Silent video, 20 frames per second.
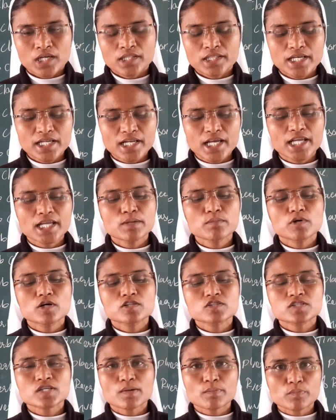Then I am
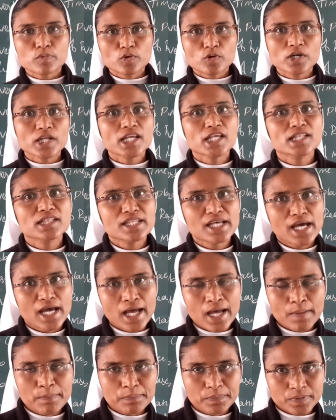also uploading in the
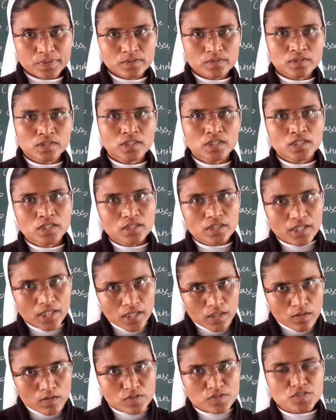app.
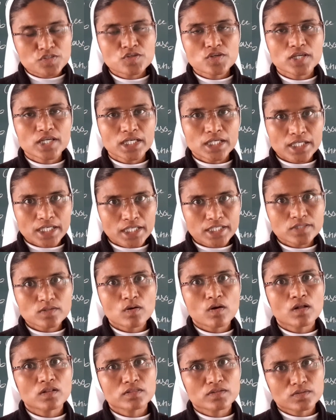There also you can
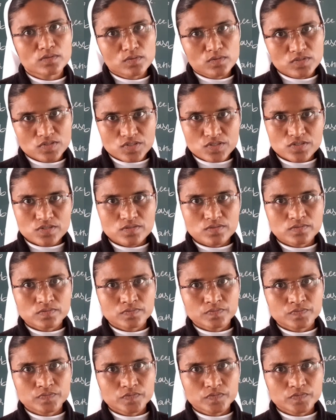get all the notes.